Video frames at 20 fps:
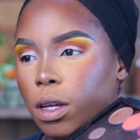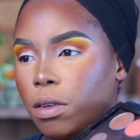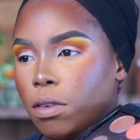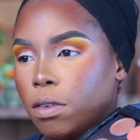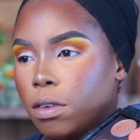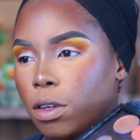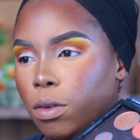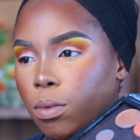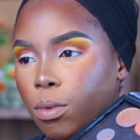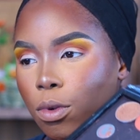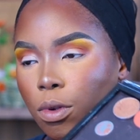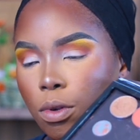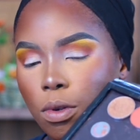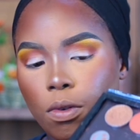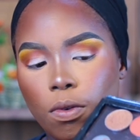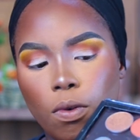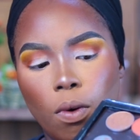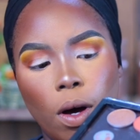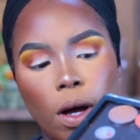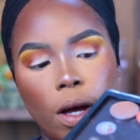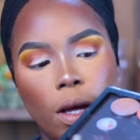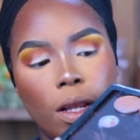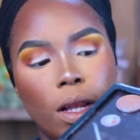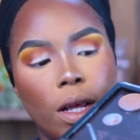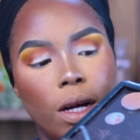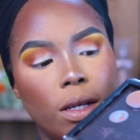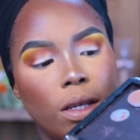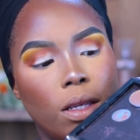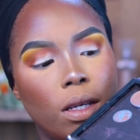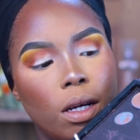that shade we use for
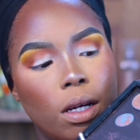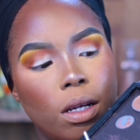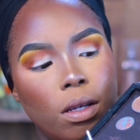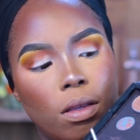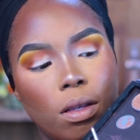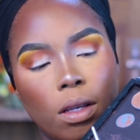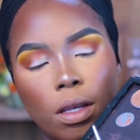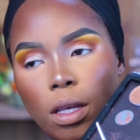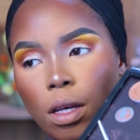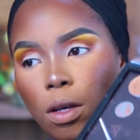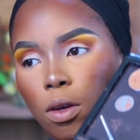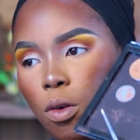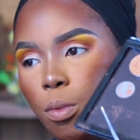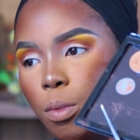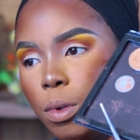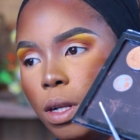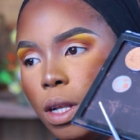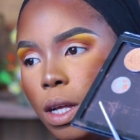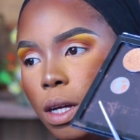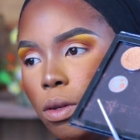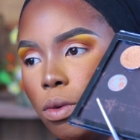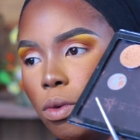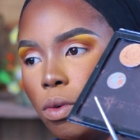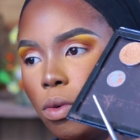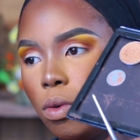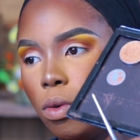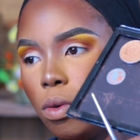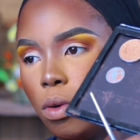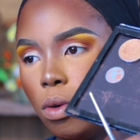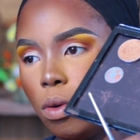highlighter, the Kiko
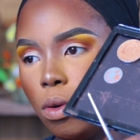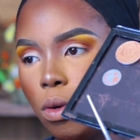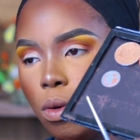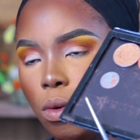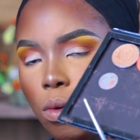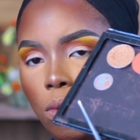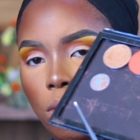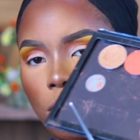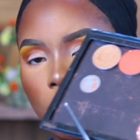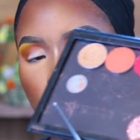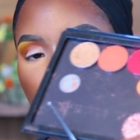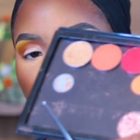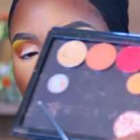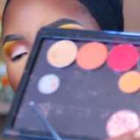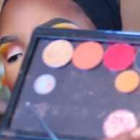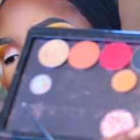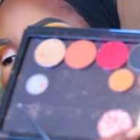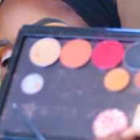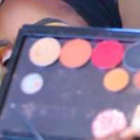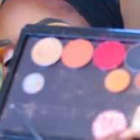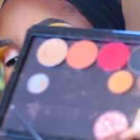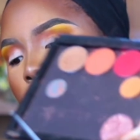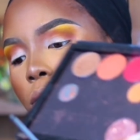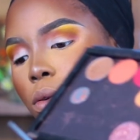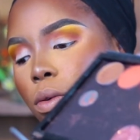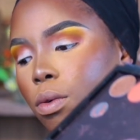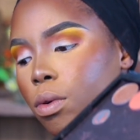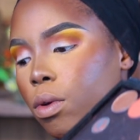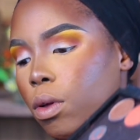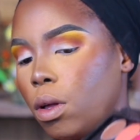Milano gold
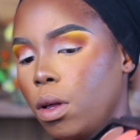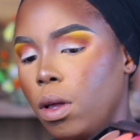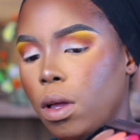eyeshadow